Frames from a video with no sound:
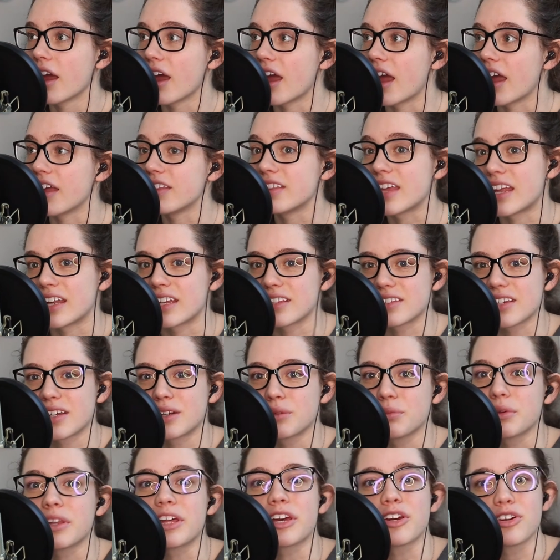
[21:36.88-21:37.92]
And then it's going
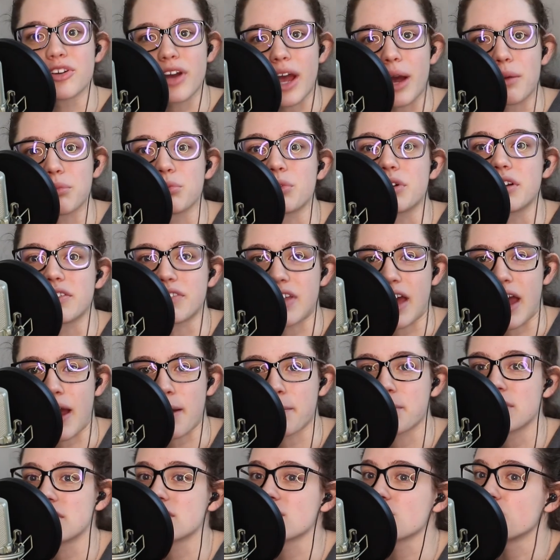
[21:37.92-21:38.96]
to be like, crap, what if that
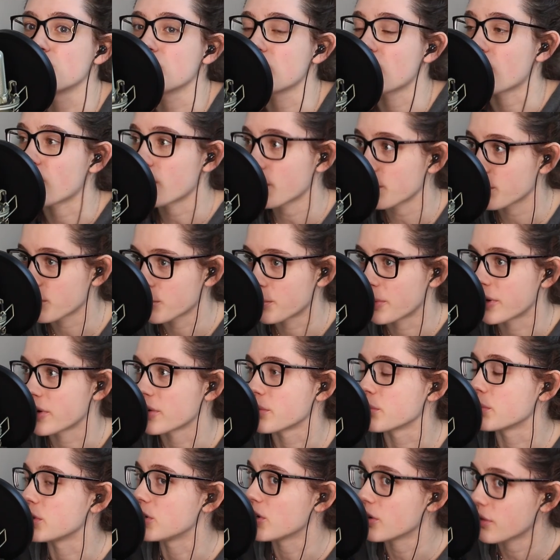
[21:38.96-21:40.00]
happens and we aren't prepared
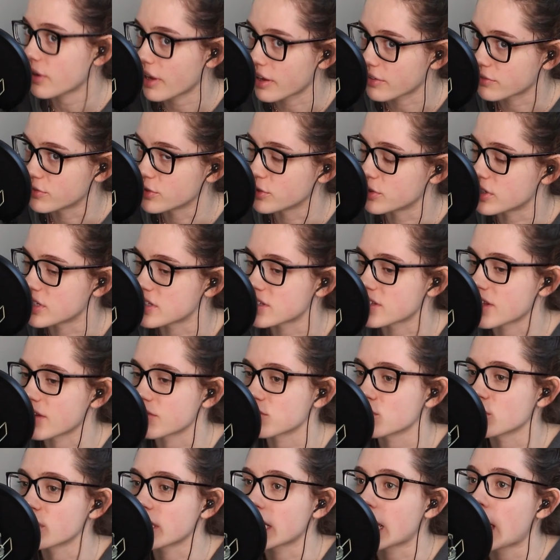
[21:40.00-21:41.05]
and we don't have food and stuff?
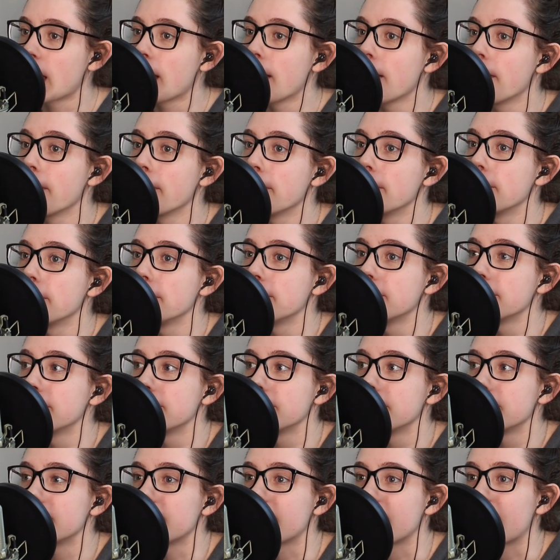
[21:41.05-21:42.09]
So, like,
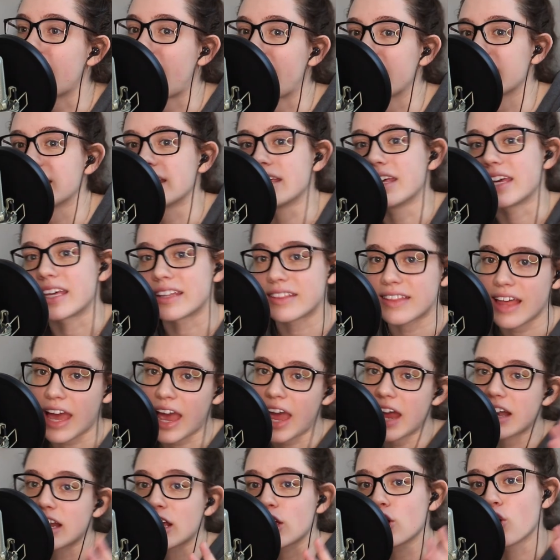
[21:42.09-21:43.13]
I get
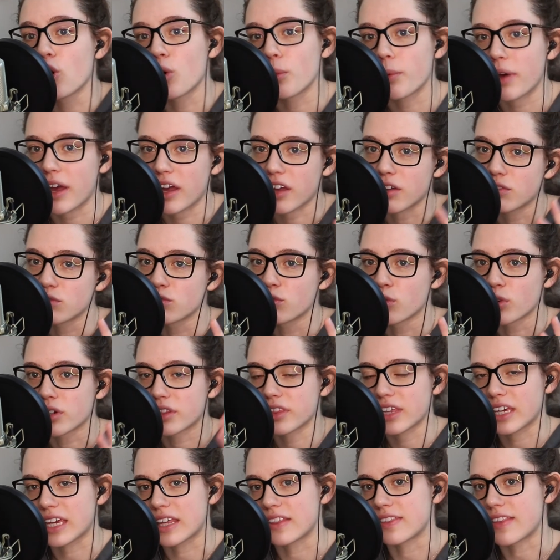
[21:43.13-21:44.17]
that, and I go back and forth,
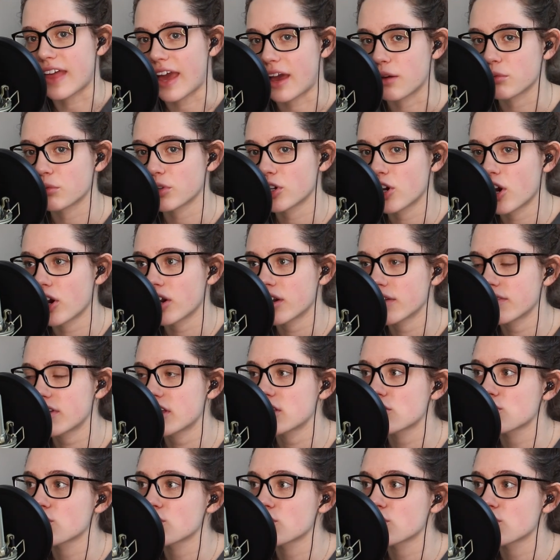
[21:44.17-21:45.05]
like, in that regard of it.